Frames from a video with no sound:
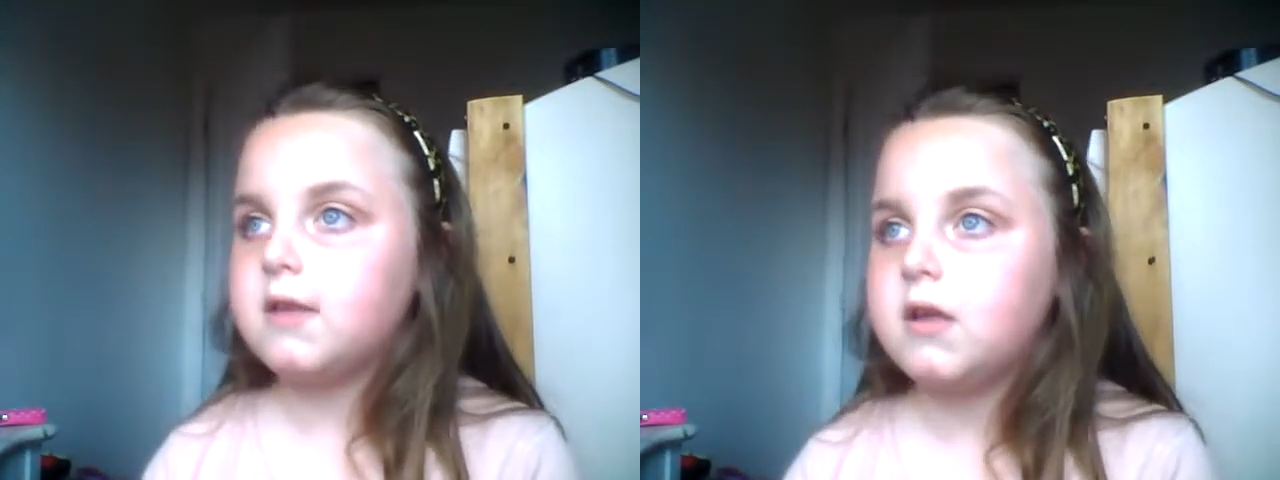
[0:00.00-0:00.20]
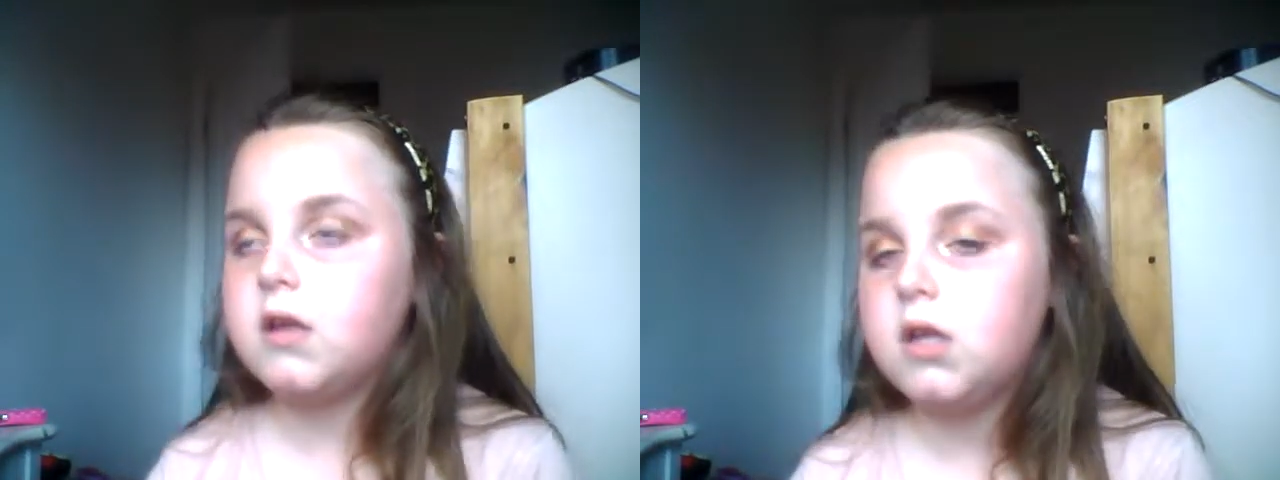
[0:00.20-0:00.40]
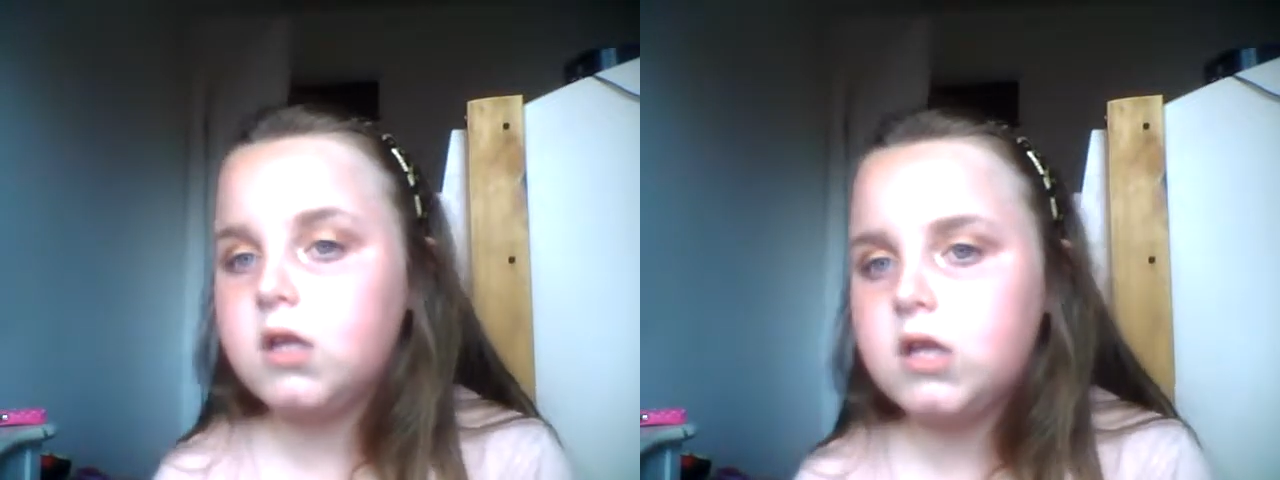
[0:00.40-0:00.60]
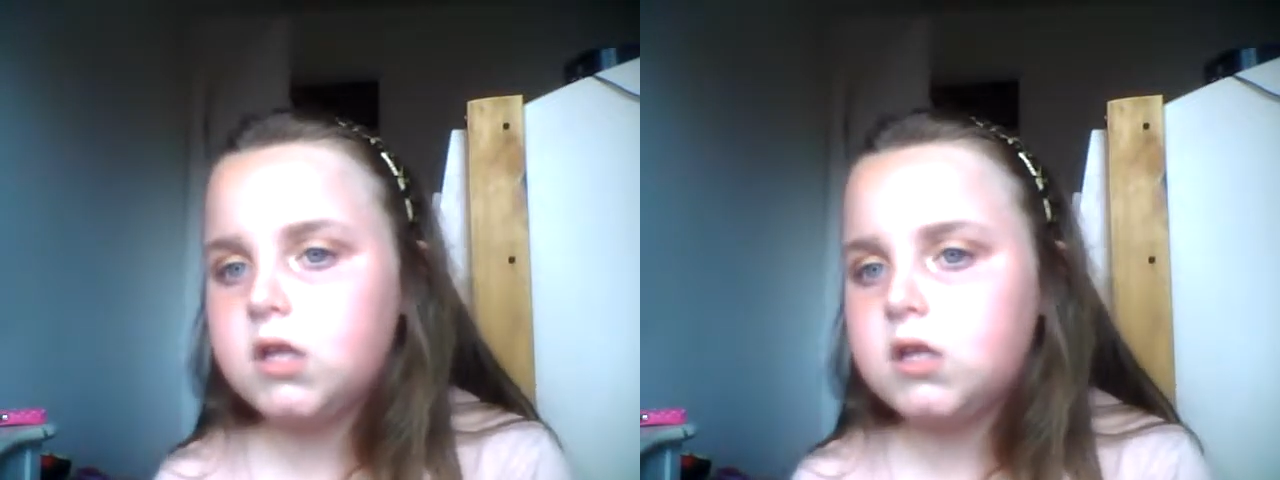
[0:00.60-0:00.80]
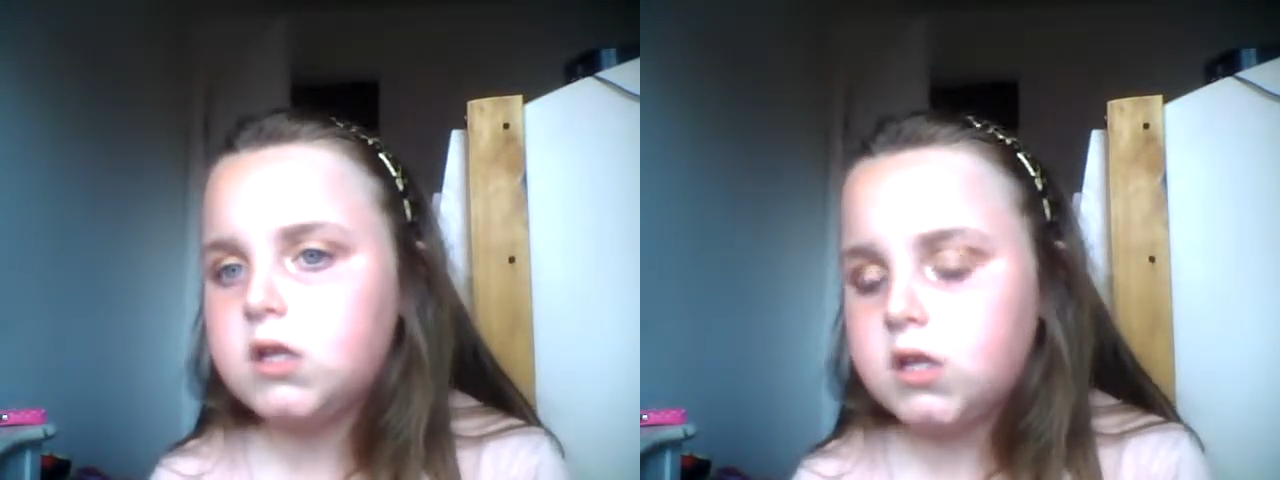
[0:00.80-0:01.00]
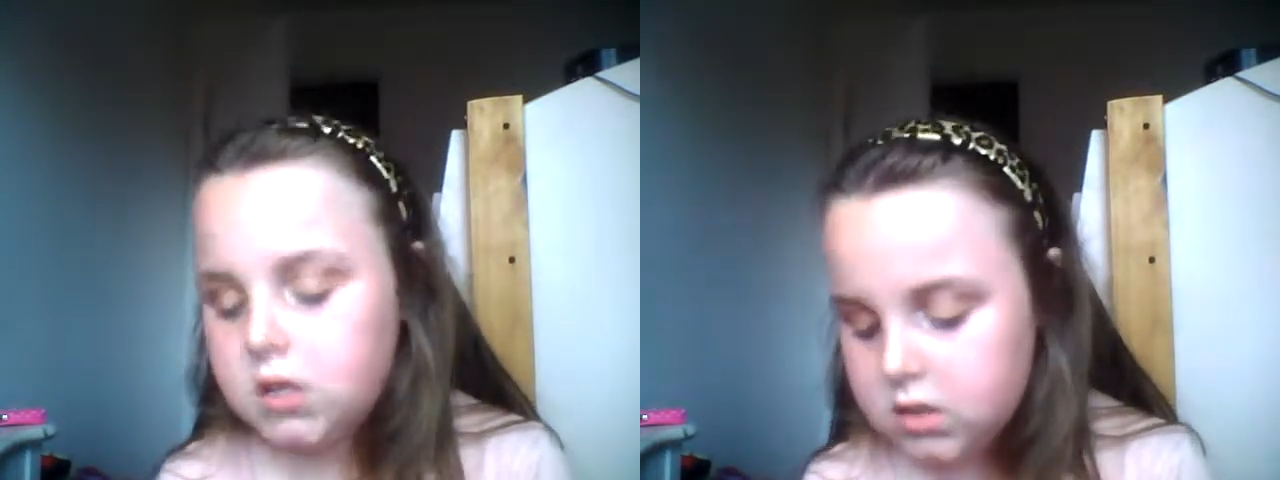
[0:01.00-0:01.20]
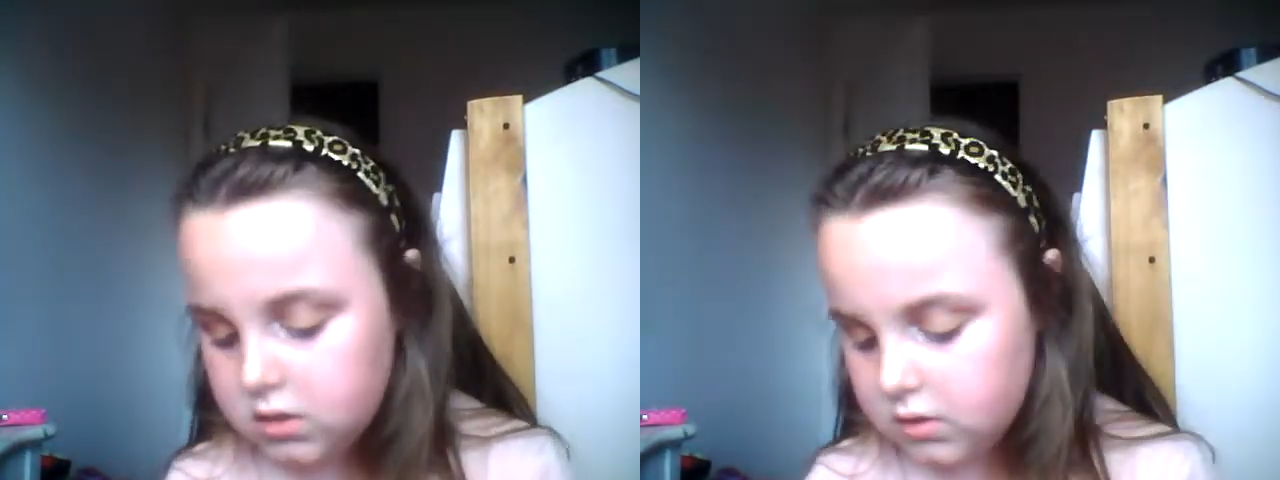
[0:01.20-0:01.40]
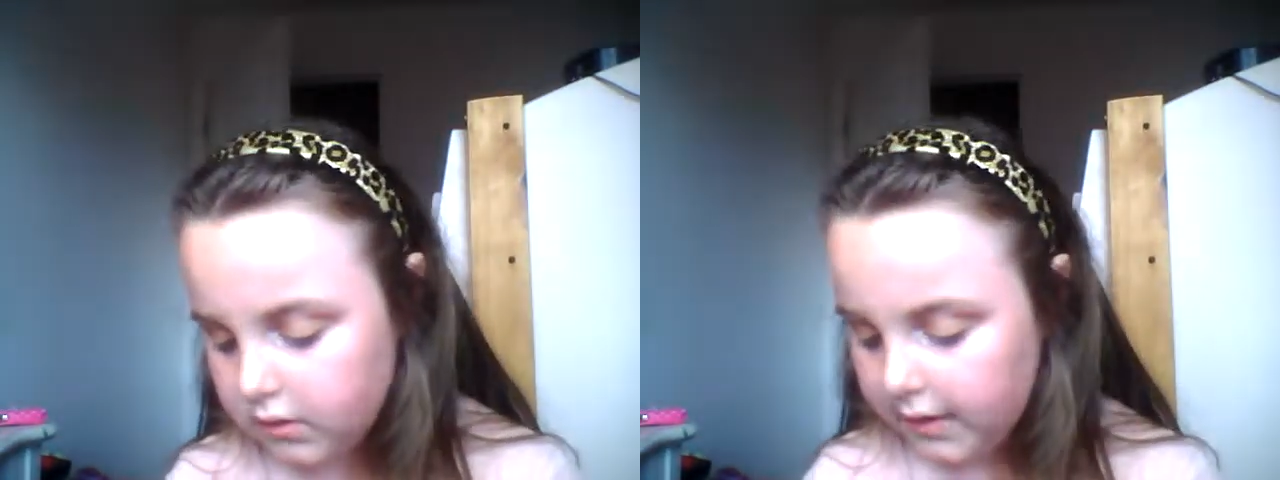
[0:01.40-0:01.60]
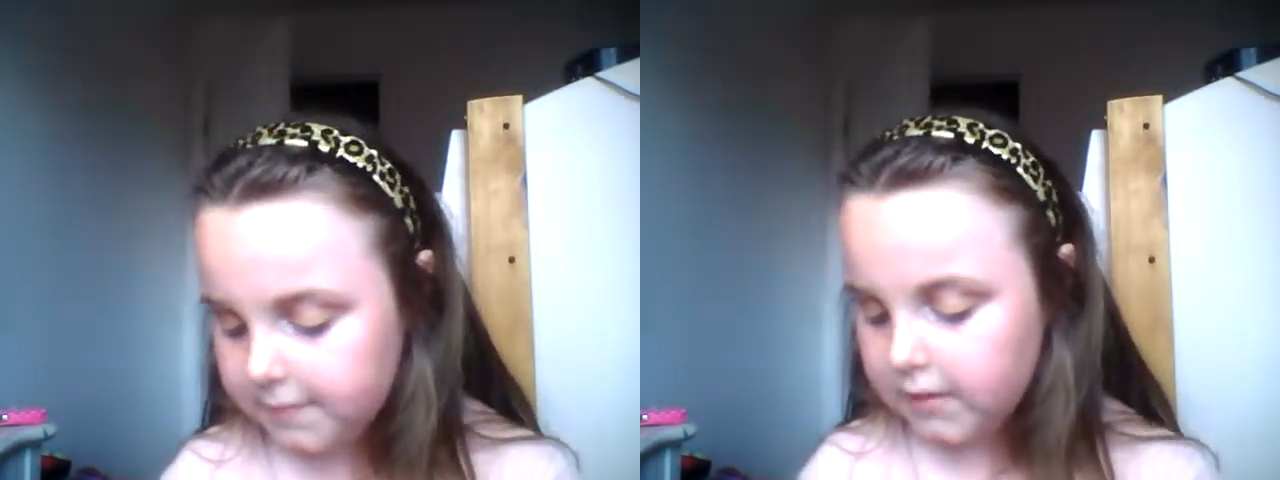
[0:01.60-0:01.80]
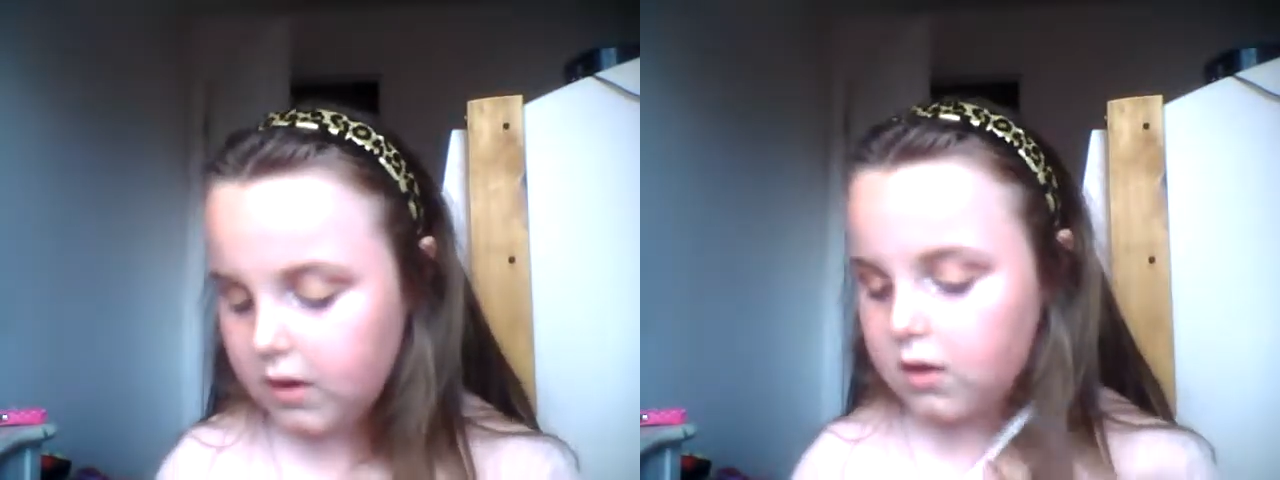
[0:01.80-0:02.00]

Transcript: Okay, so you want a